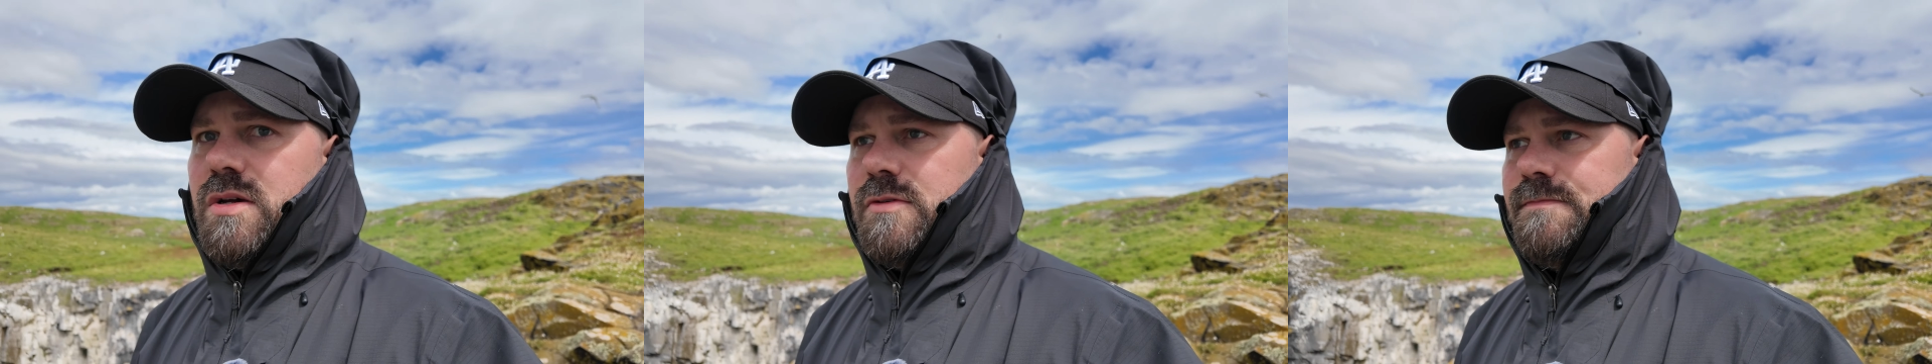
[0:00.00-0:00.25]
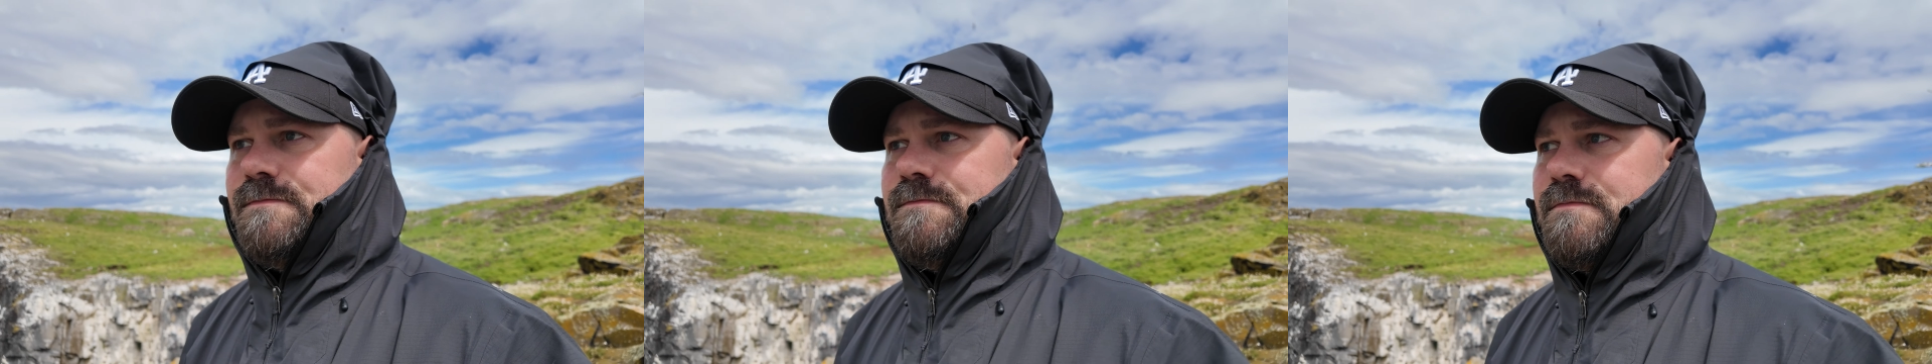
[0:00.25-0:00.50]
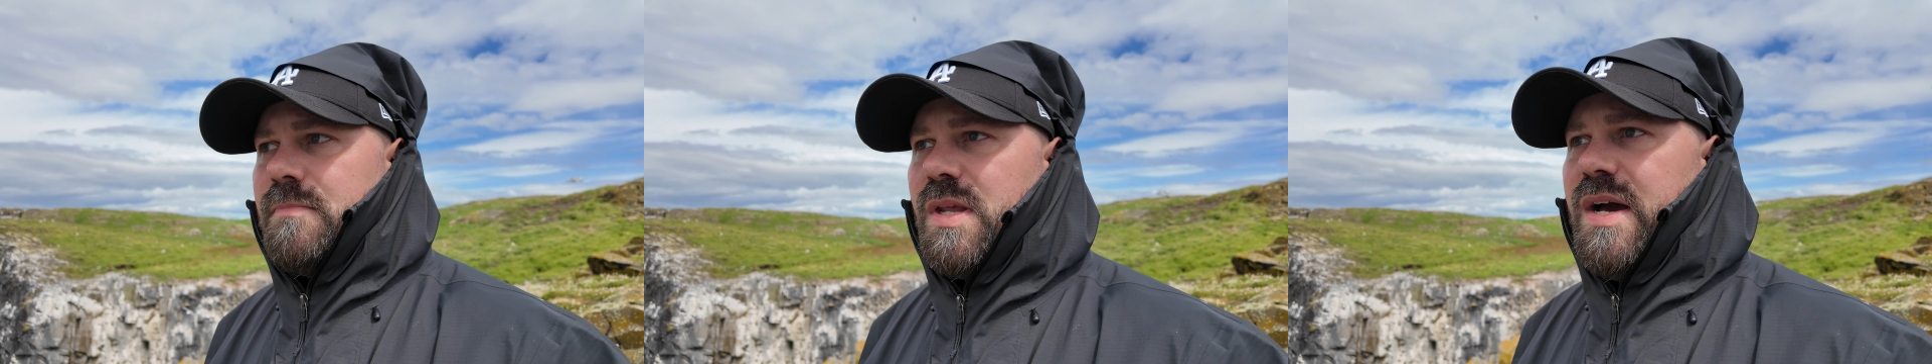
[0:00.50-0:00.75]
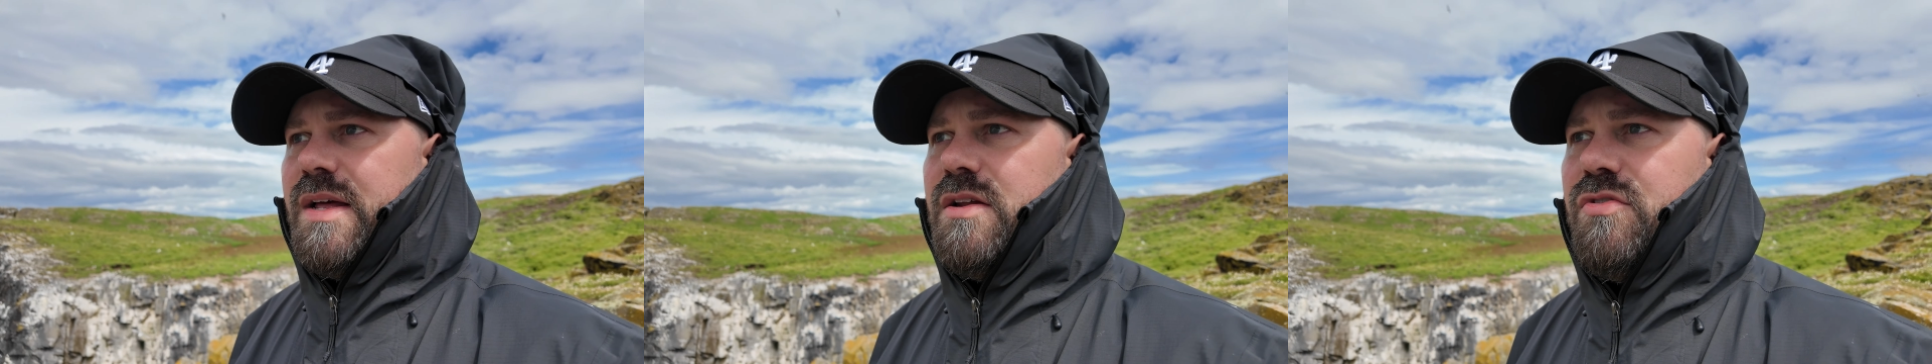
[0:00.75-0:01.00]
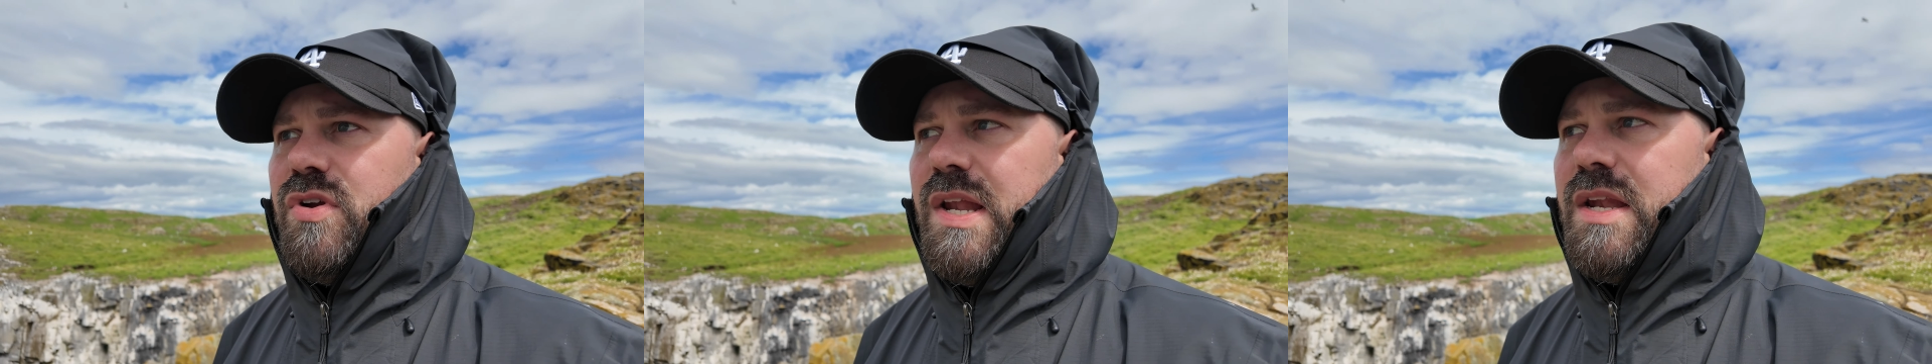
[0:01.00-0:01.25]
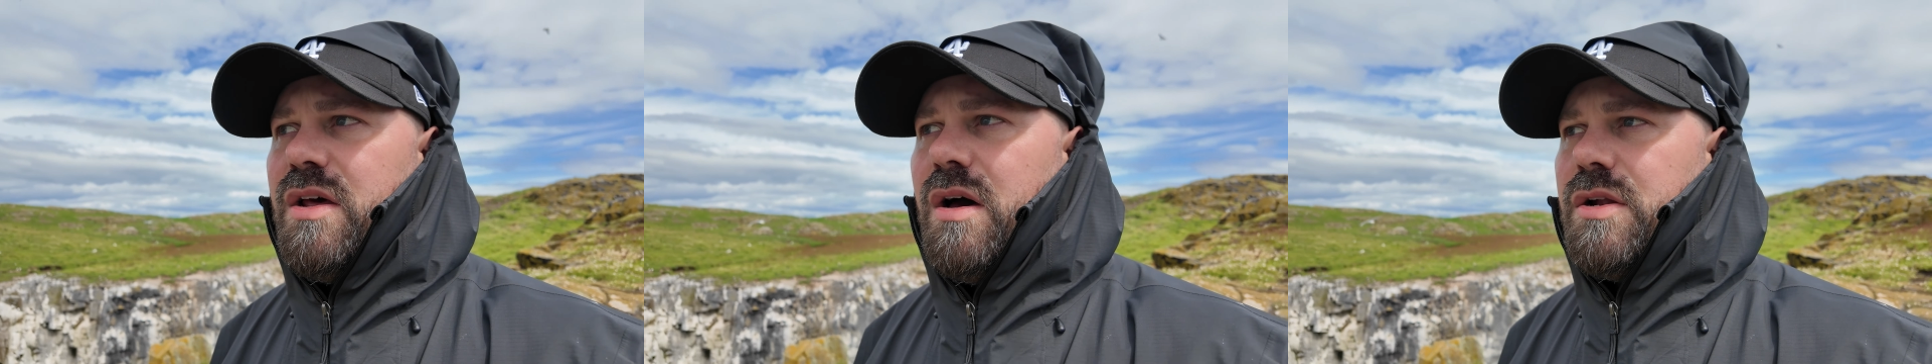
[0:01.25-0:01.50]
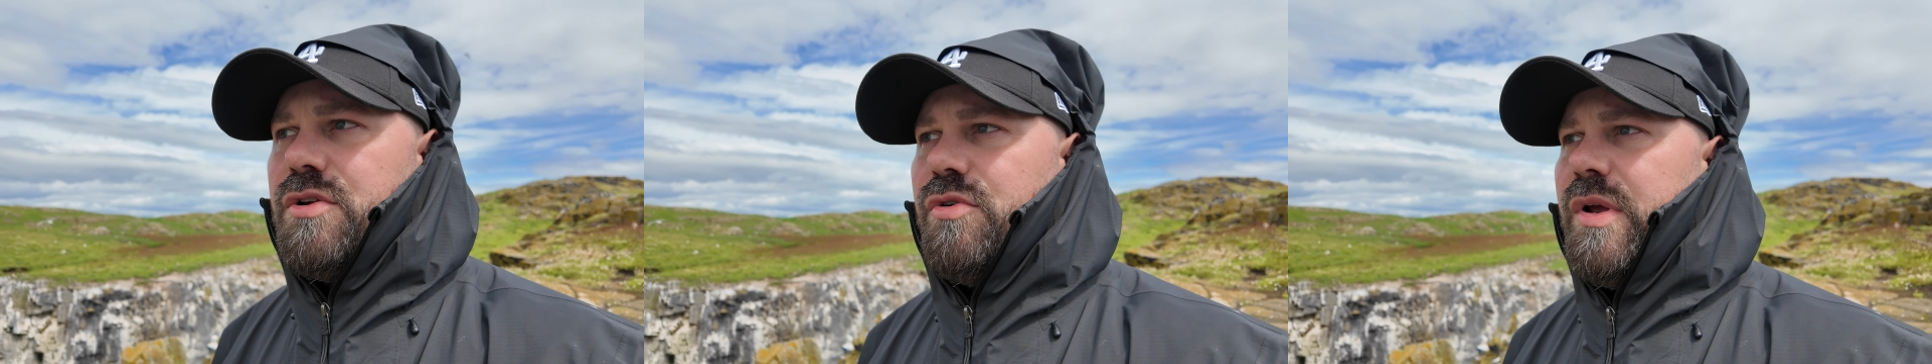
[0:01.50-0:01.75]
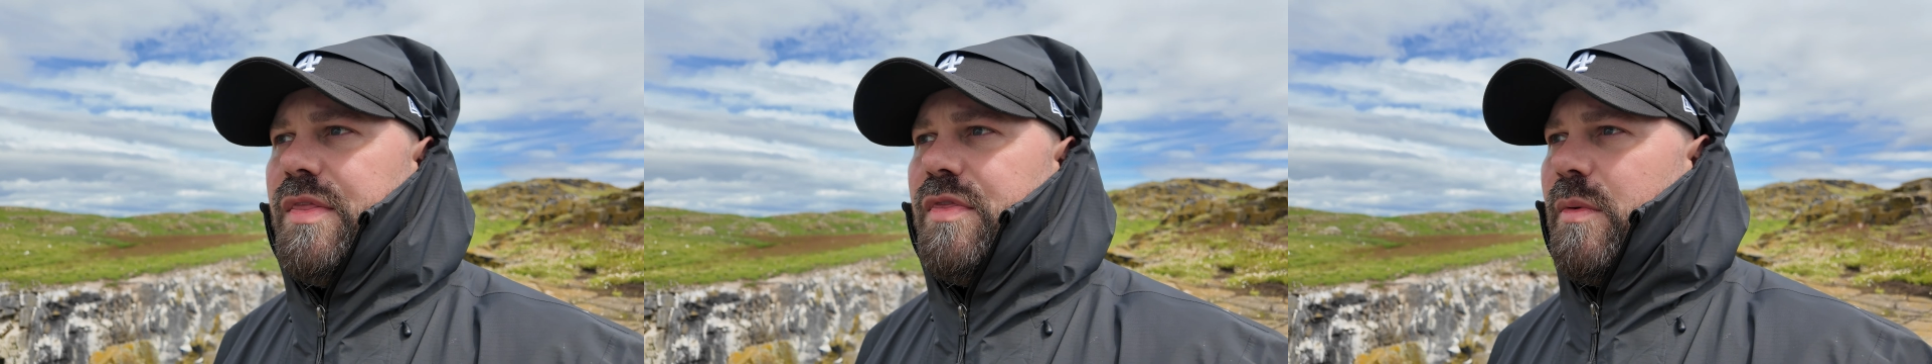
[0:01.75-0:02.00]
So I don't really know how to
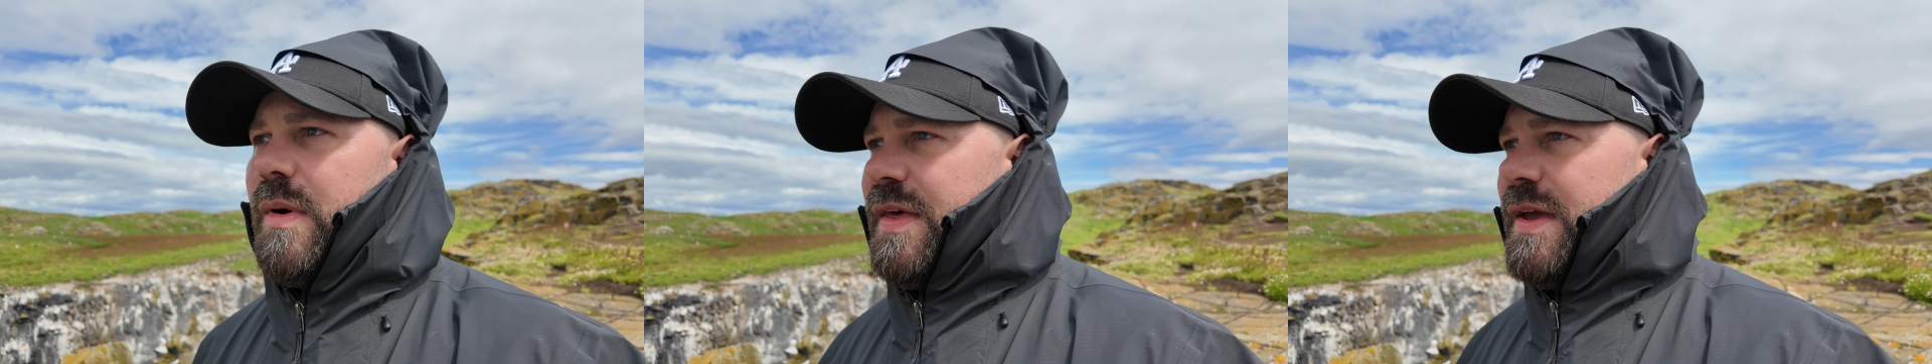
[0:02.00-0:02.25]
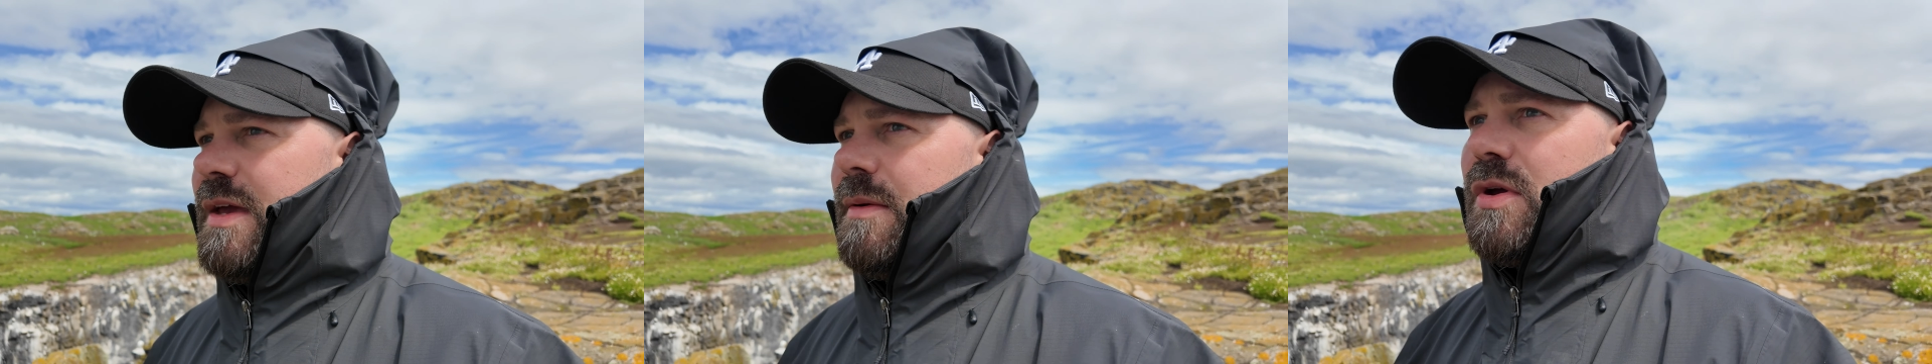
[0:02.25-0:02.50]
read the weather here,